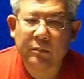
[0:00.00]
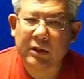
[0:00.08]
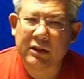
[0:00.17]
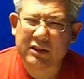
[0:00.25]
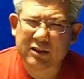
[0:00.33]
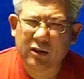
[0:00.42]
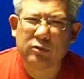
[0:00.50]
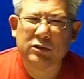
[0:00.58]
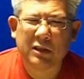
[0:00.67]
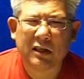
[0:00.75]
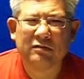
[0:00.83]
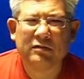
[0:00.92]
But it doesn't
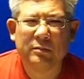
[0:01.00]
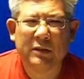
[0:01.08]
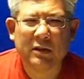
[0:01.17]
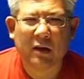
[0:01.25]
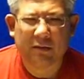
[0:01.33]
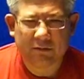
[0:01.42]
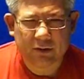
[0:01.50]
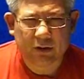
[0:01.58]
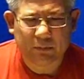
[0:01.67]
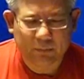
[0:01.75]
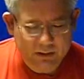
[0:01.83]
always have to be conflict,